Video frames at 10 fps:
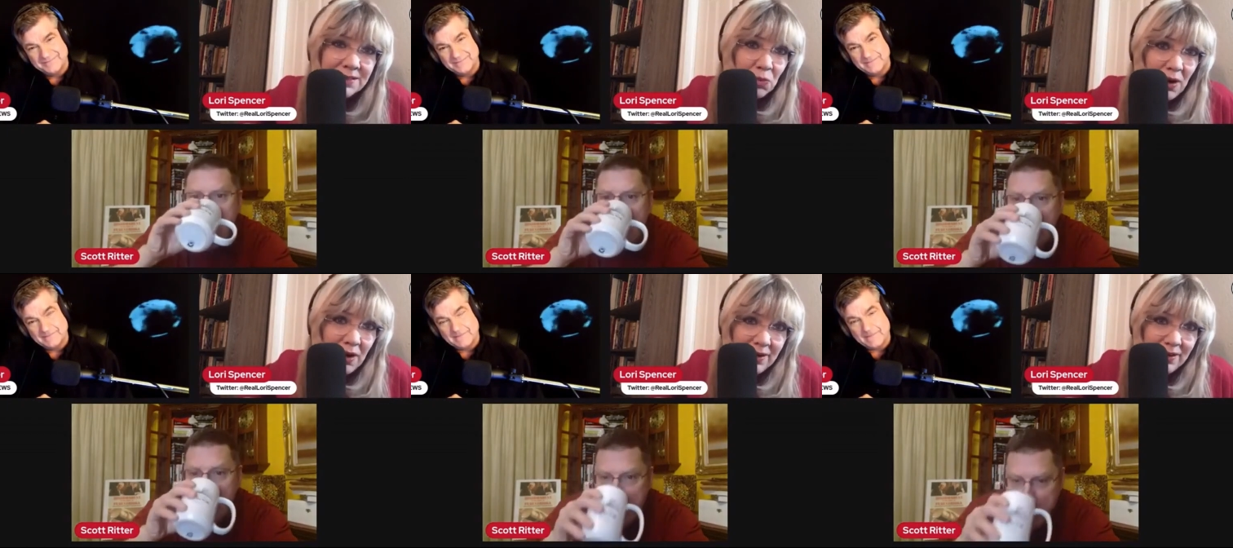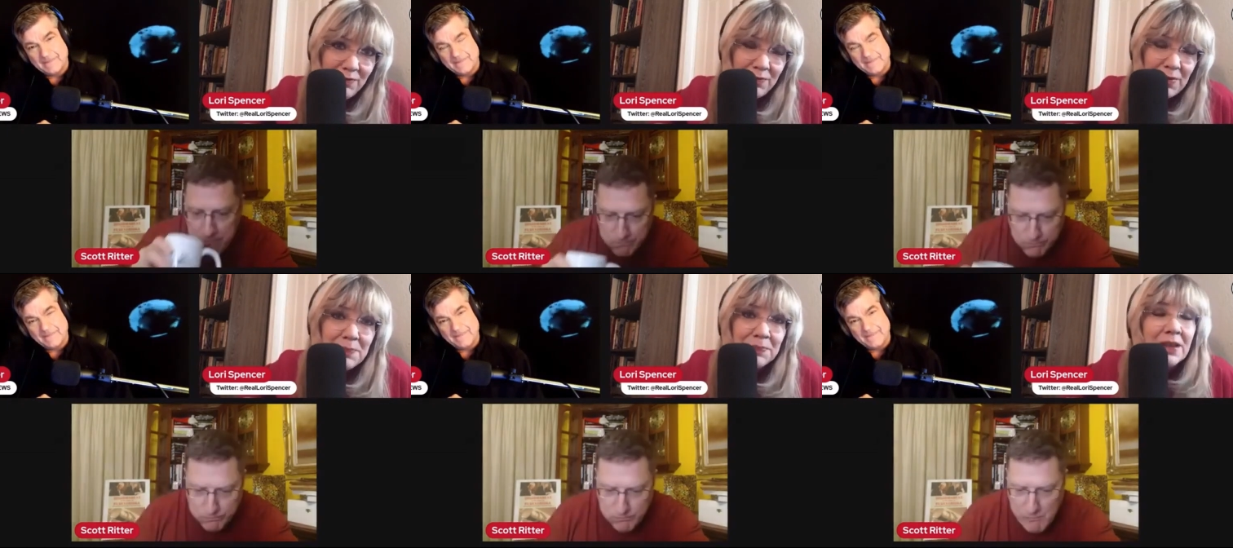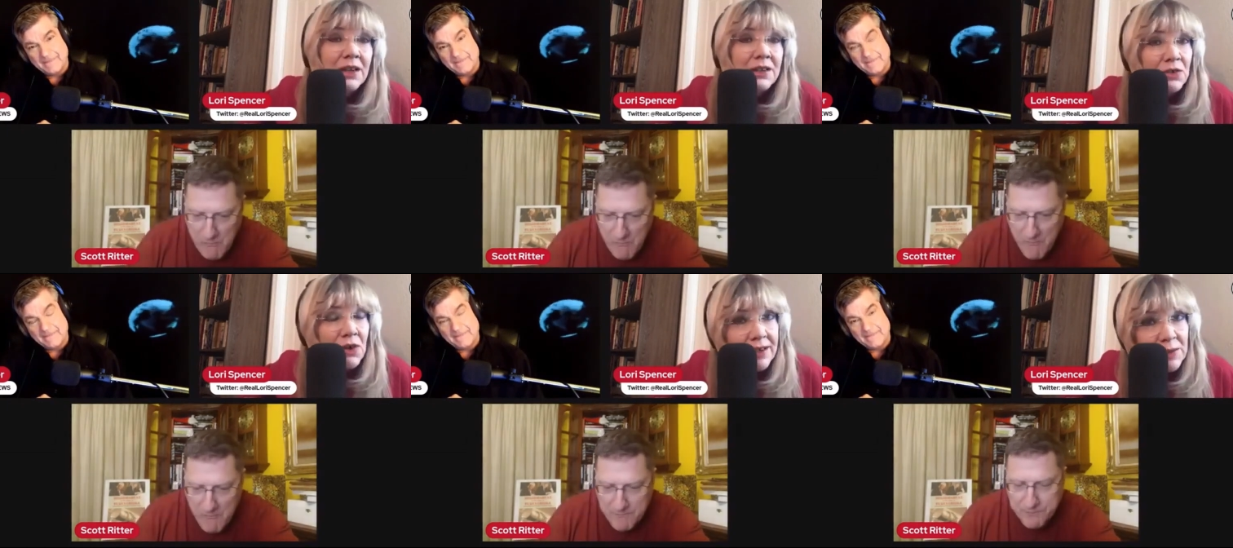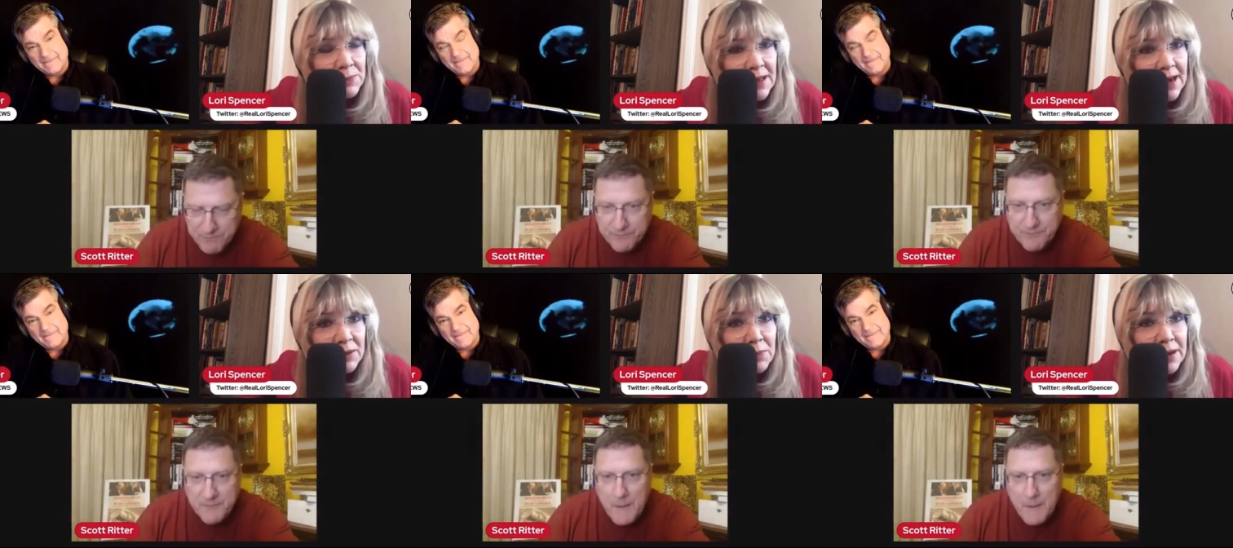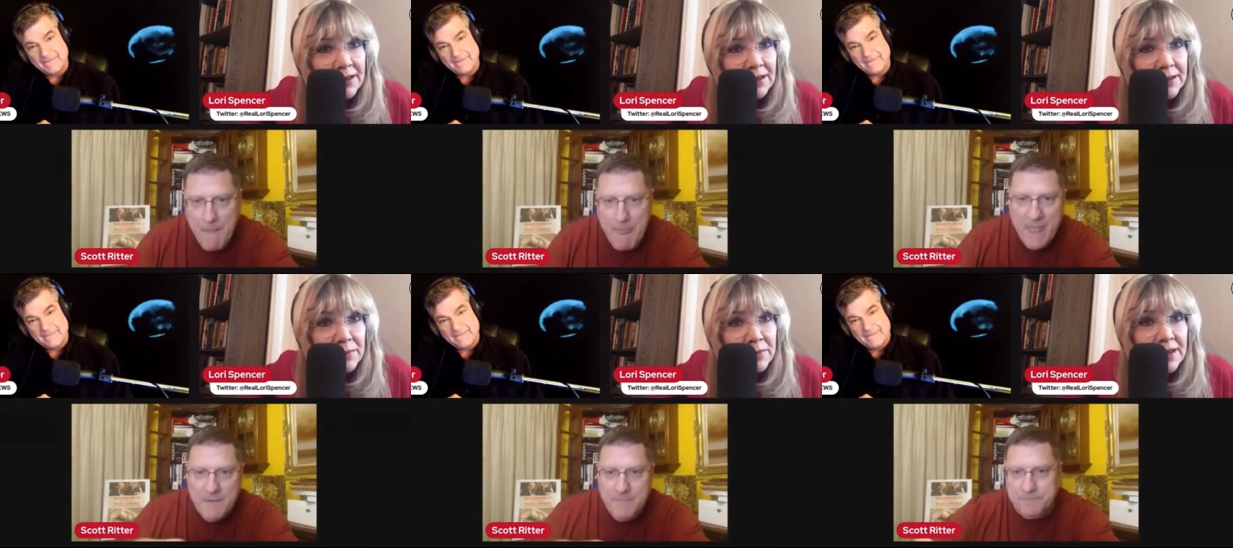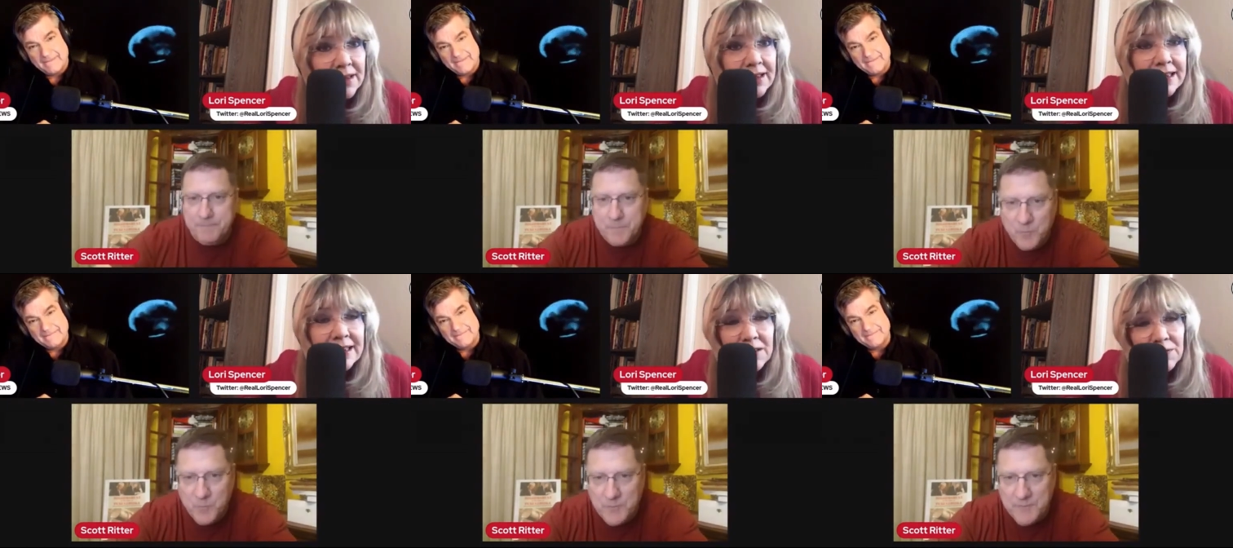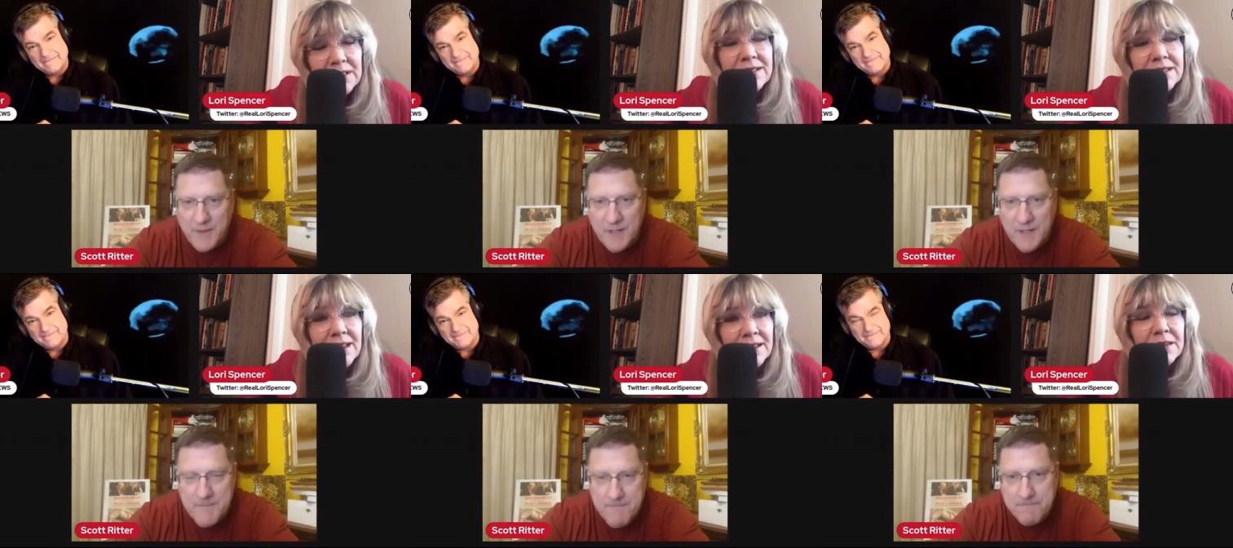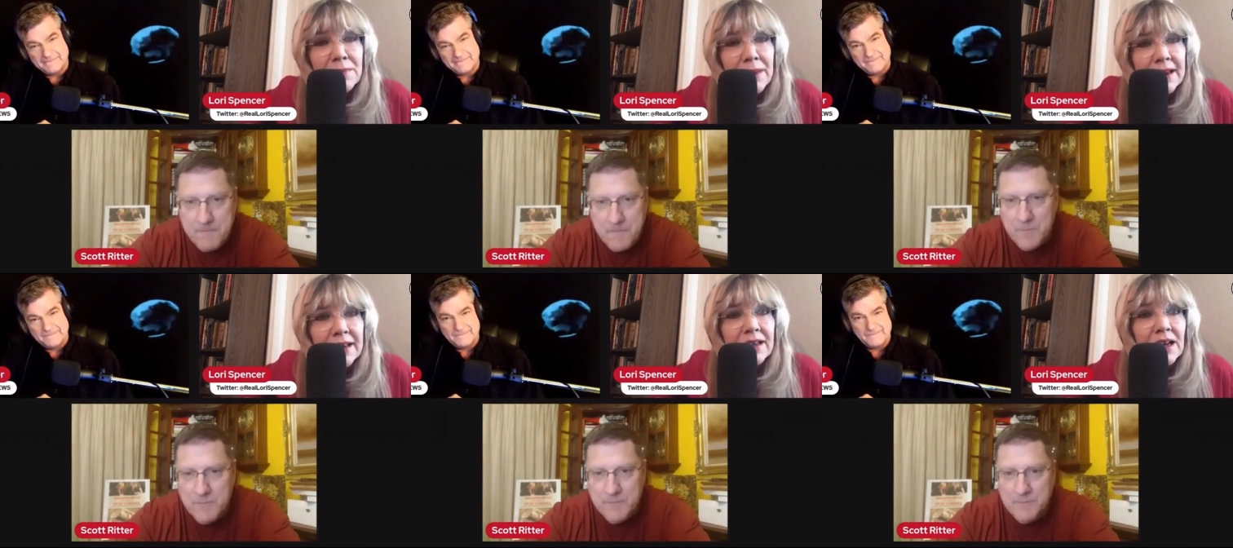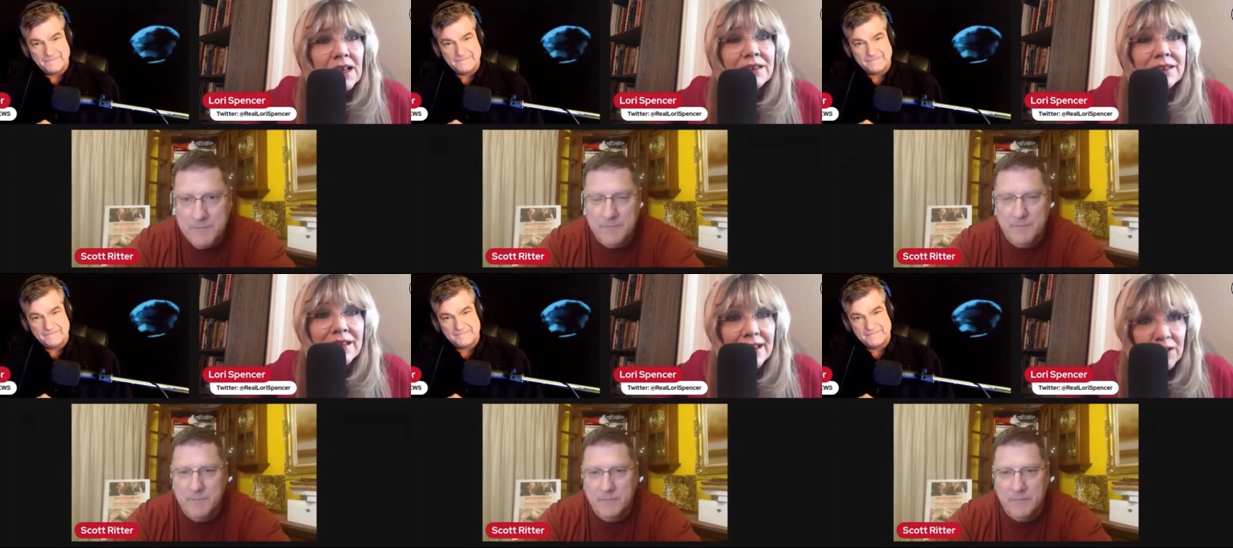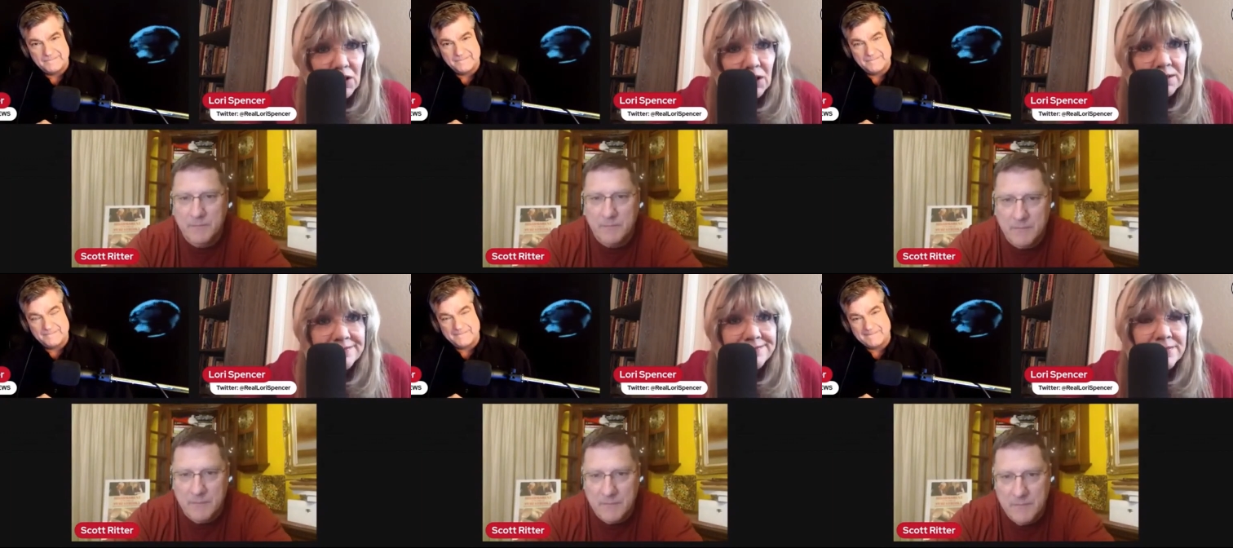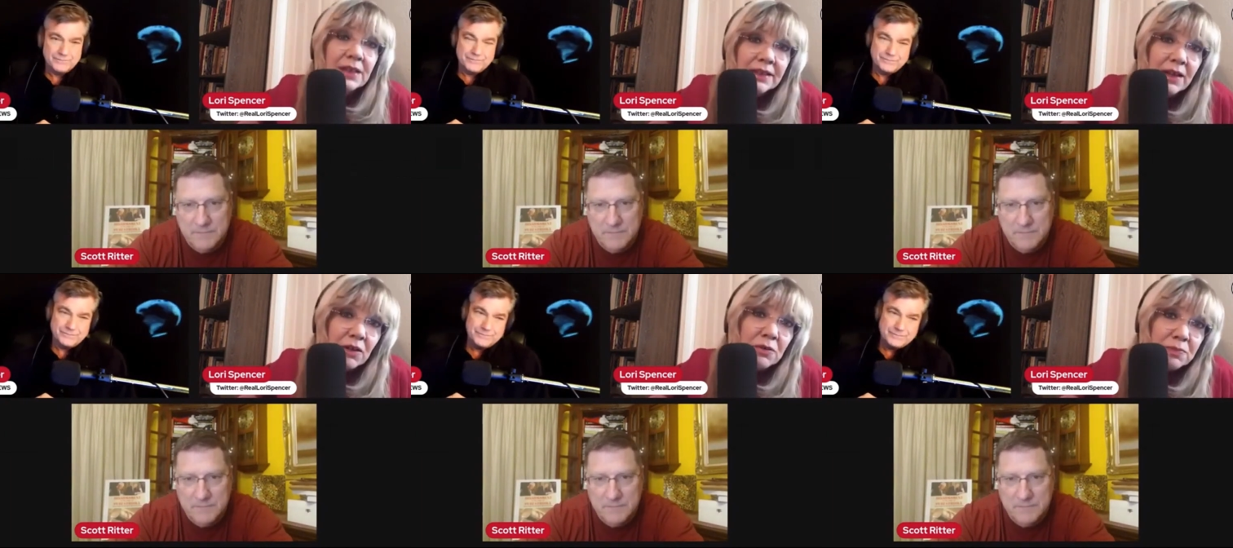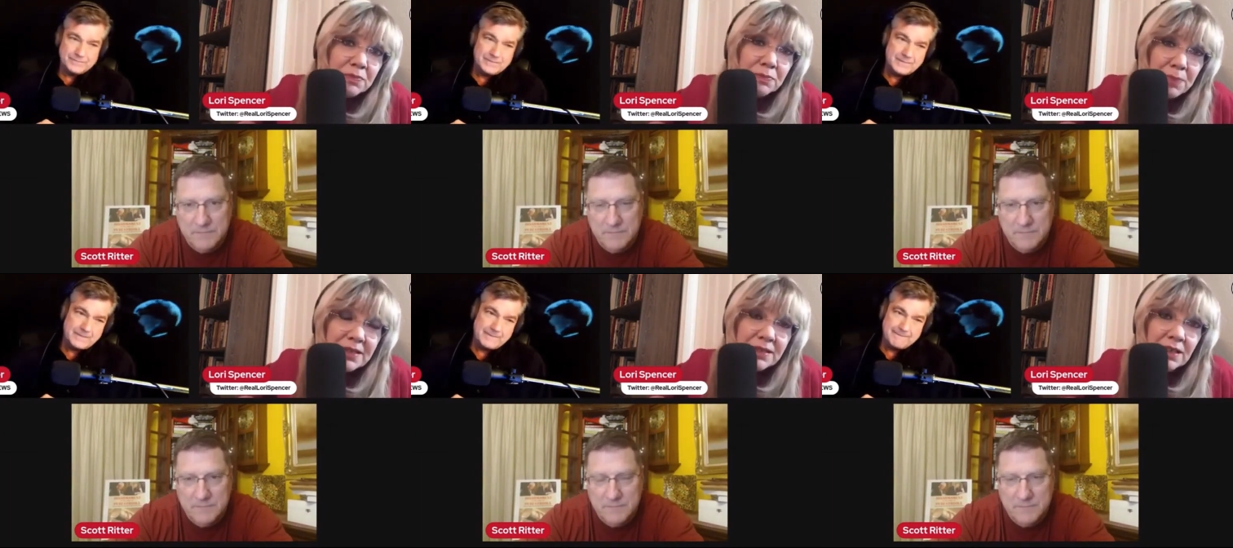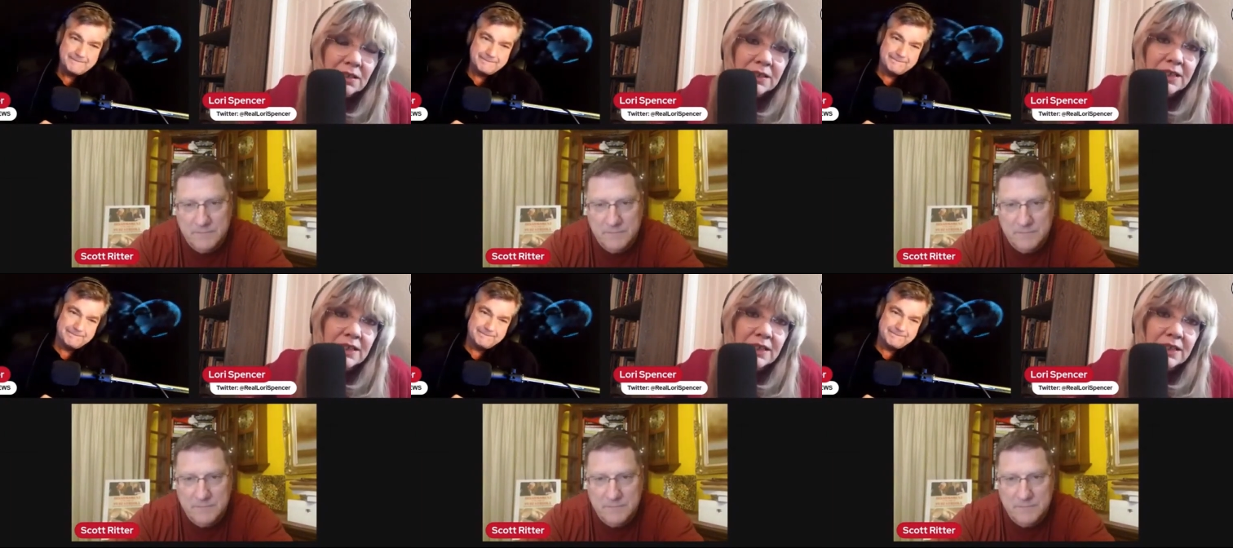Speaker 1: wife, tried to blackmail him, even sent the man a letter. The letter basically